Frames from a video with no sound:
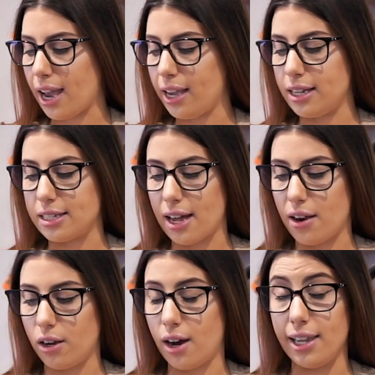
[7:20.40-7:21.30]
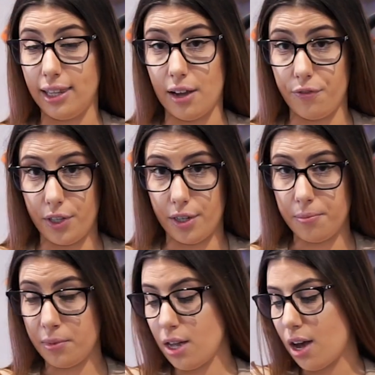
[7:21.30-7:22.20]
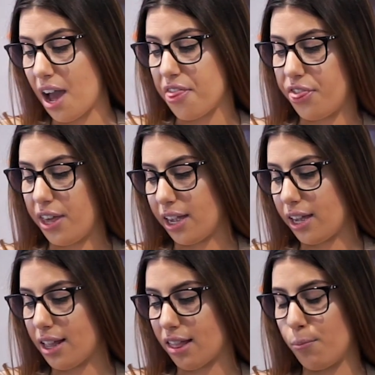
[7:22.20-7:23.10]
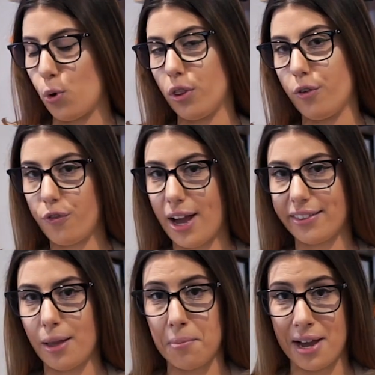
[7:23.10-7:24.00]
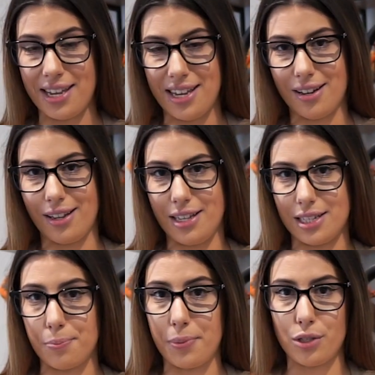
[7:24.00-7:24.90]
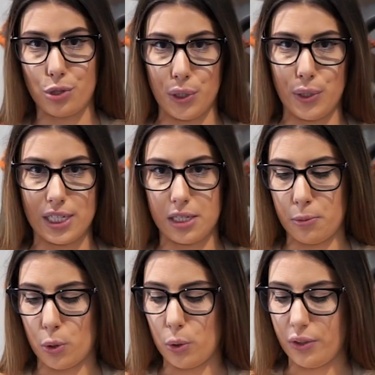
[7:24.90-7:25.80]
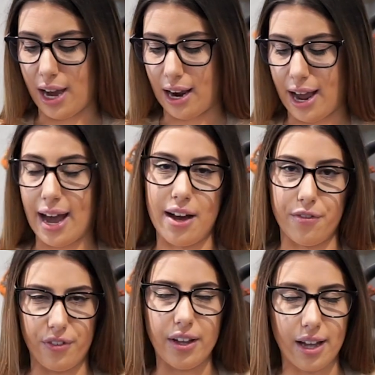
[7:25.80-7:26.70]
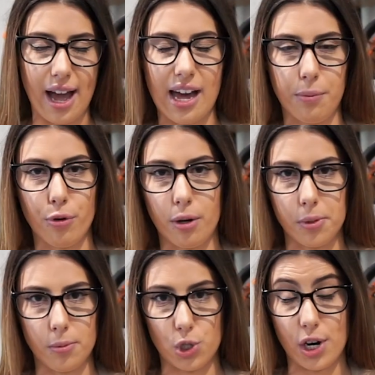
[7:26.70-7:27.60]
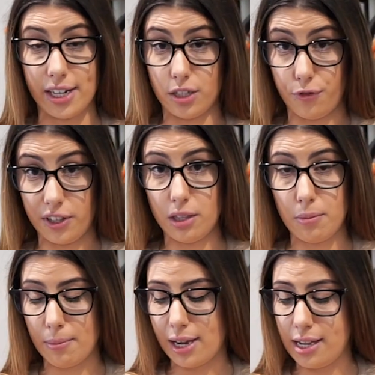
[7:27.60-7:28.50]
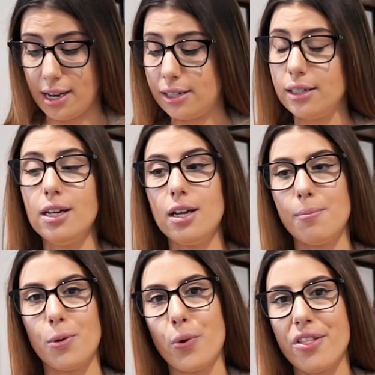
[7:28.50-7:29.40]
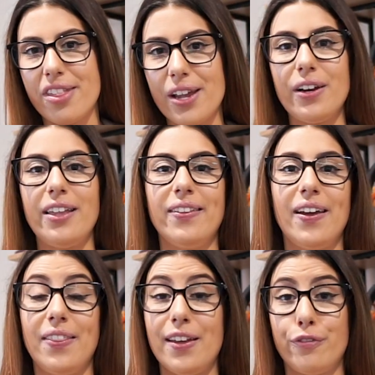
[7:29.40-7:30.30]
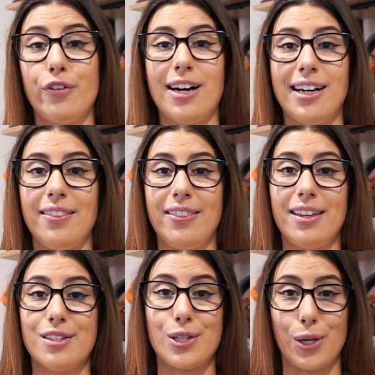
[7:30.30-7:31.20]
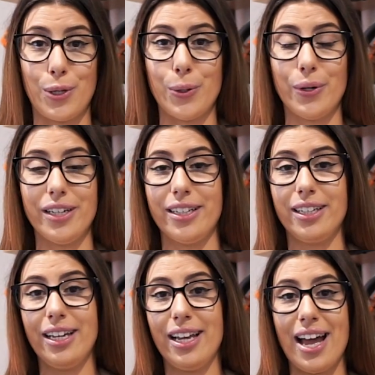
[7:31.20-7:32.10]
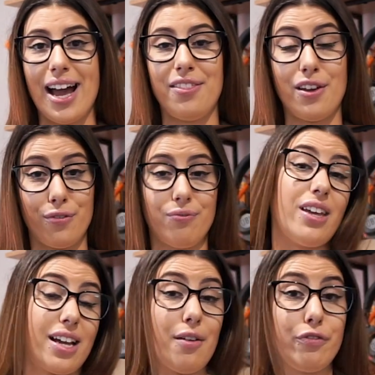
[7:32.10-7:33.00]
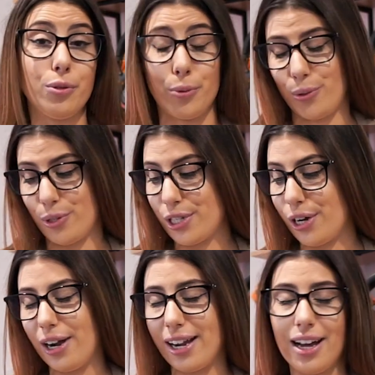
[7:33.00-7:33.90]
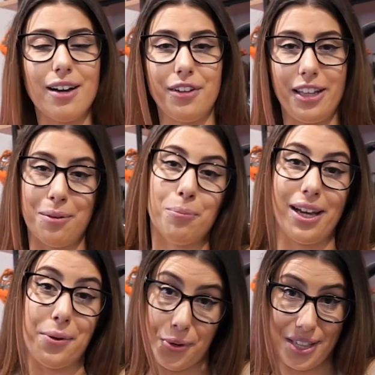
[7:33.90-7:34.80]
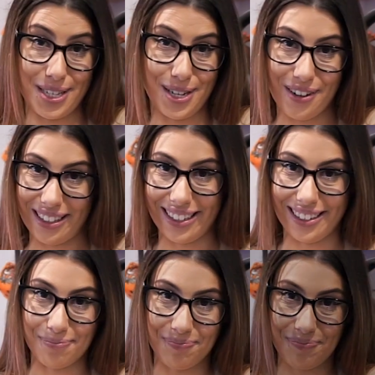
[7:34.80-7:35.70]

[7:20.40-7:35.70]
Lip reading: 8 is that I love them. I think it's more the fact that my ear is a bit too small that I have had problems trying to fit them in my ear. But once they're in there, they're fine, they're secured, and they're comfortable. So I can't really complain once they're in there.